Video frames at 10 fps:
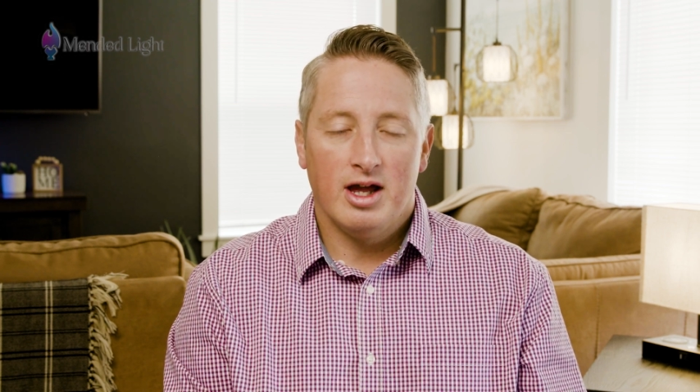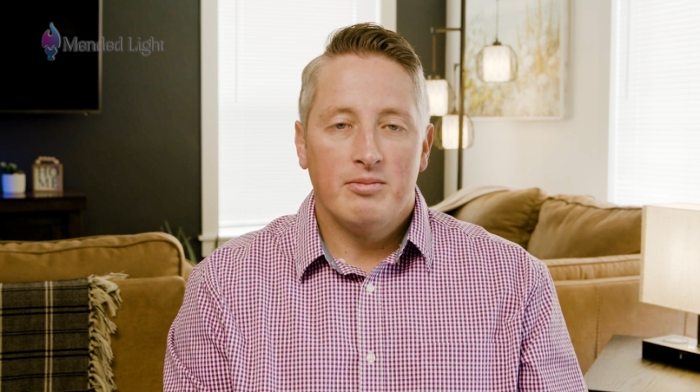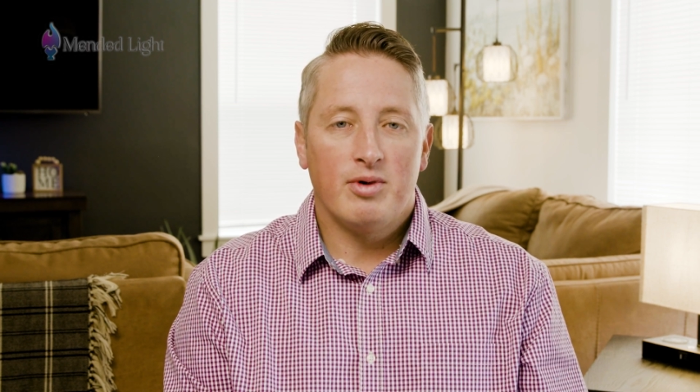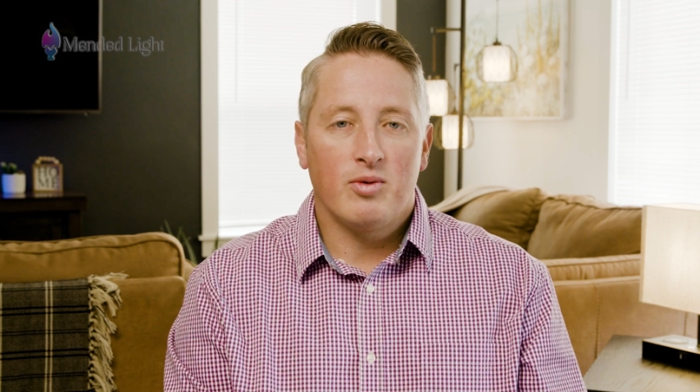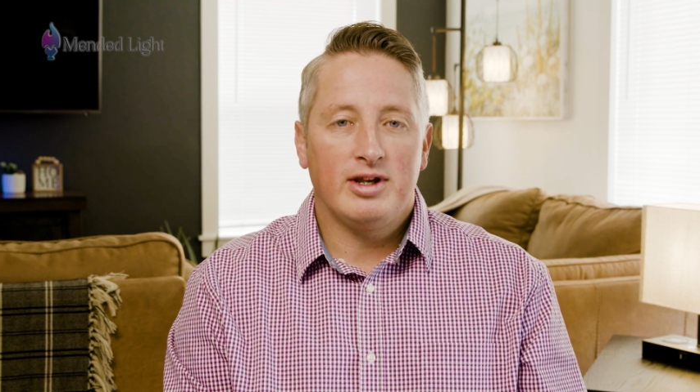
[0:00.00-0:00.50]

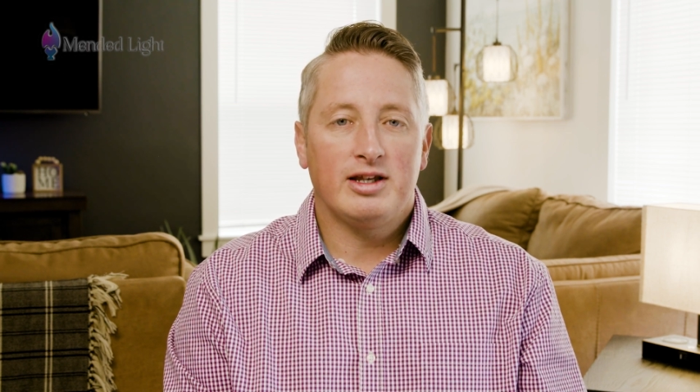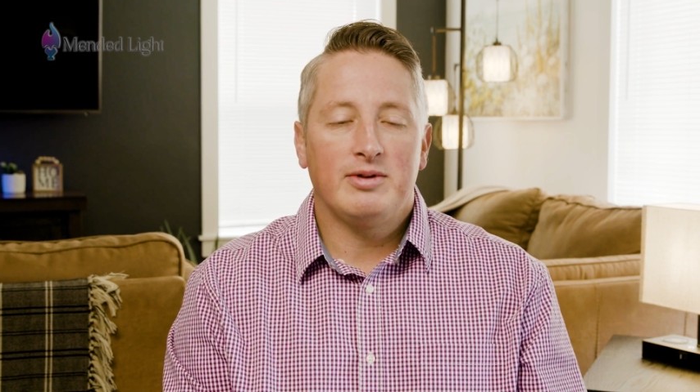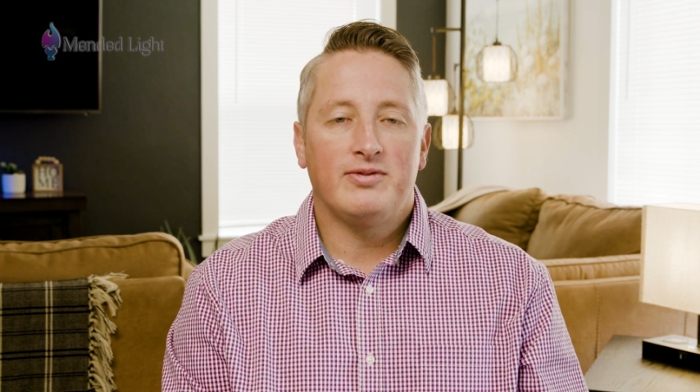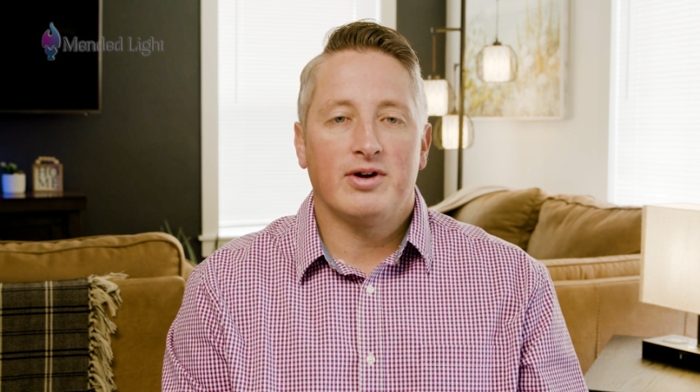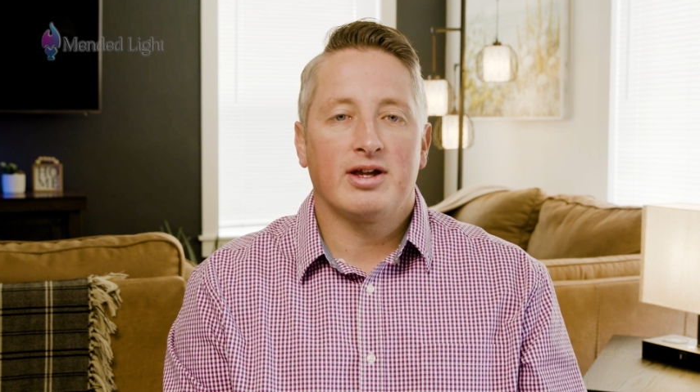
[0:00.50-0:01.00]
But we need to be
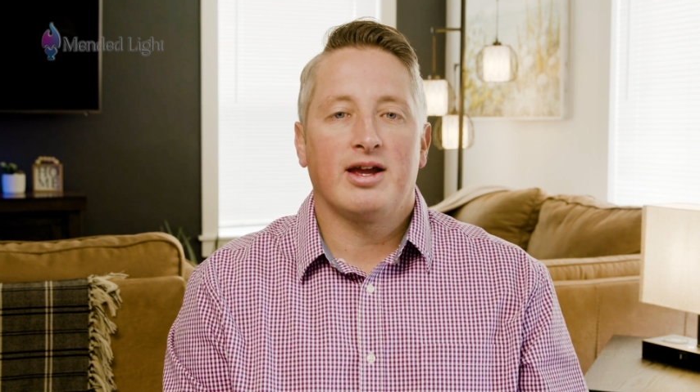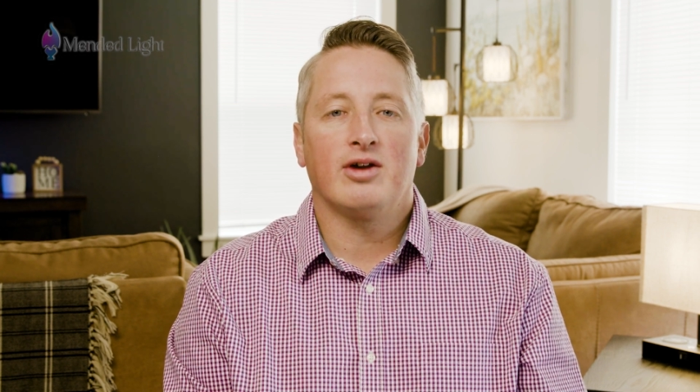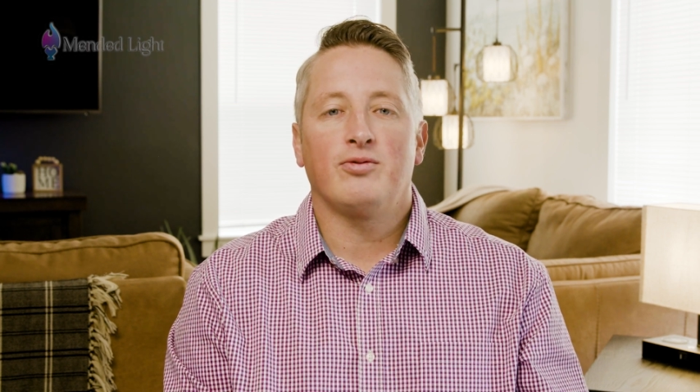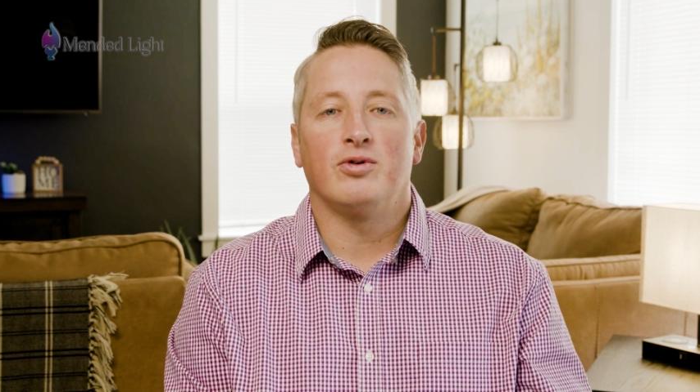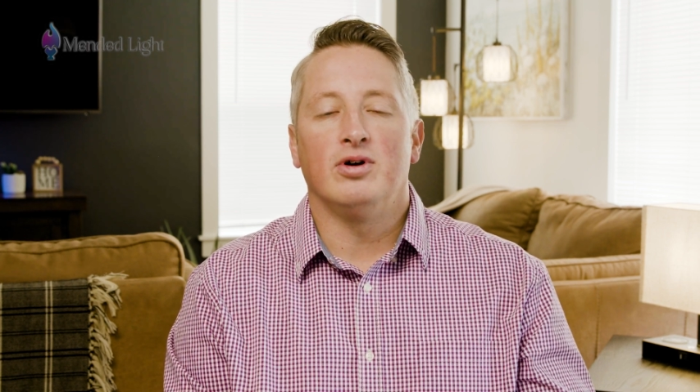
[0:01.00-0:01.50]
very
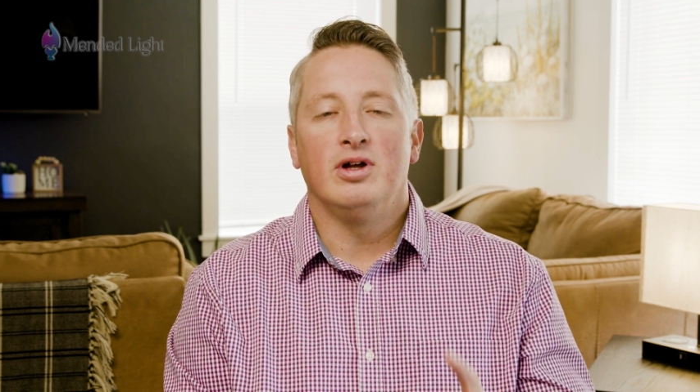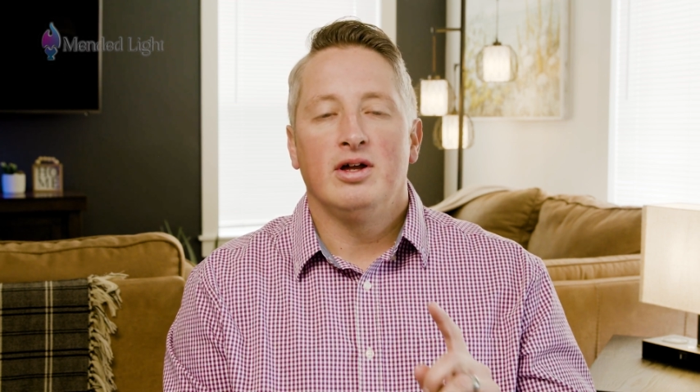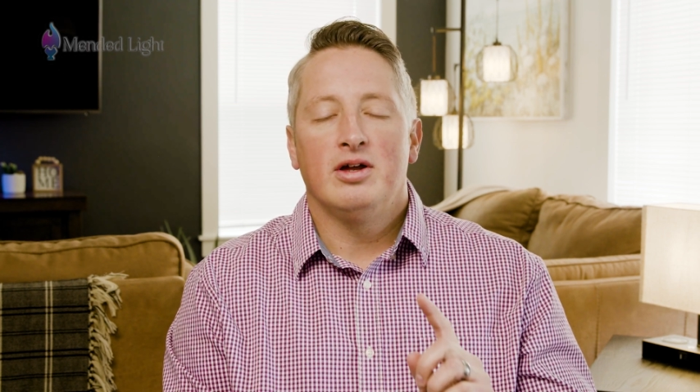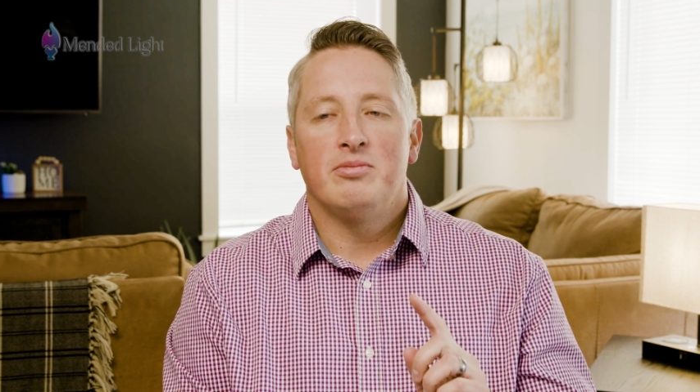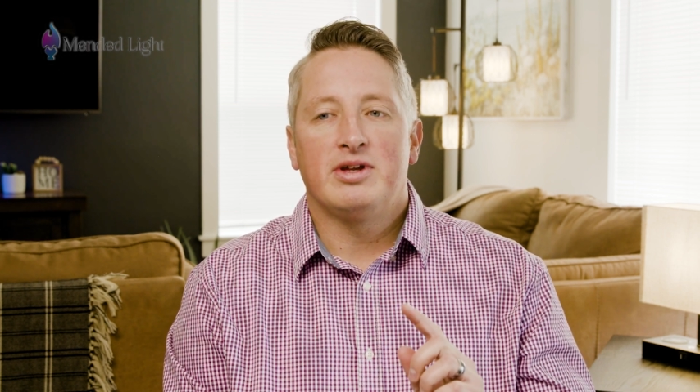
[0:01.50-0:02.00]
careful,
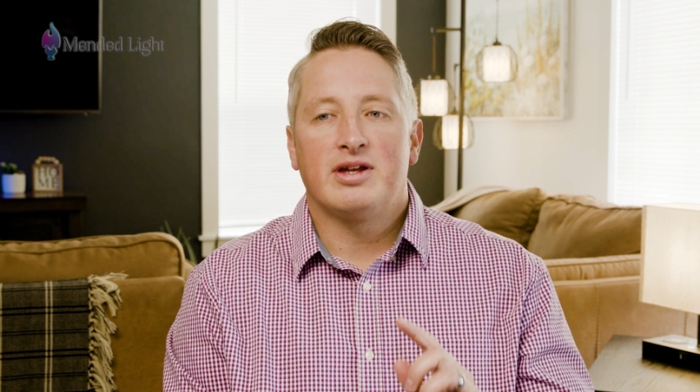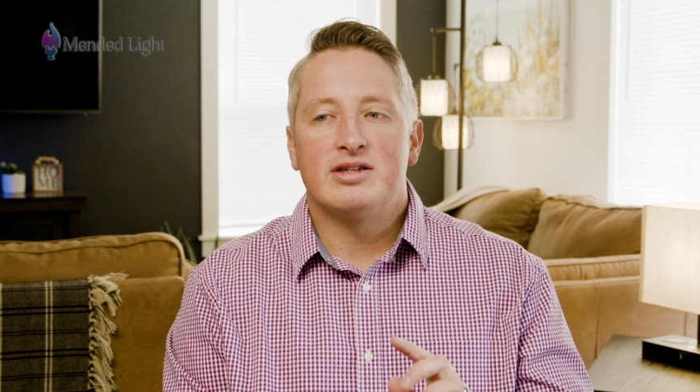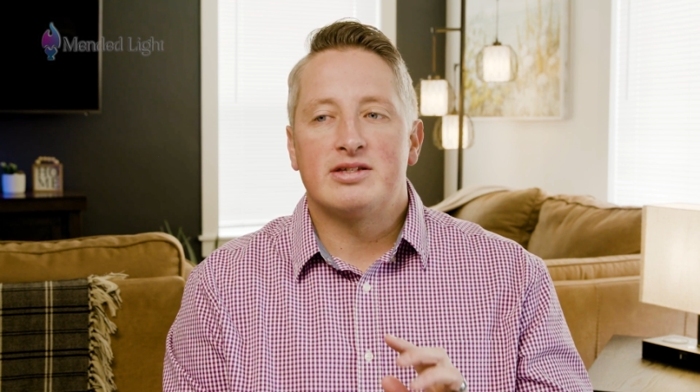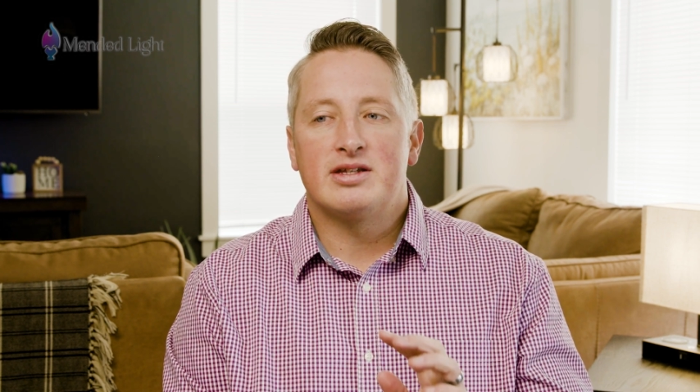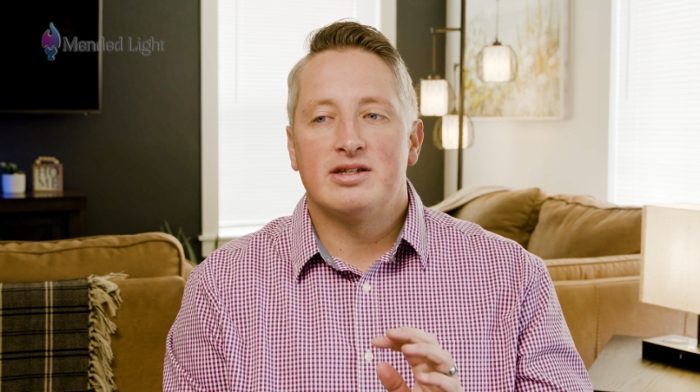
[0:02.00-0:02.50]
because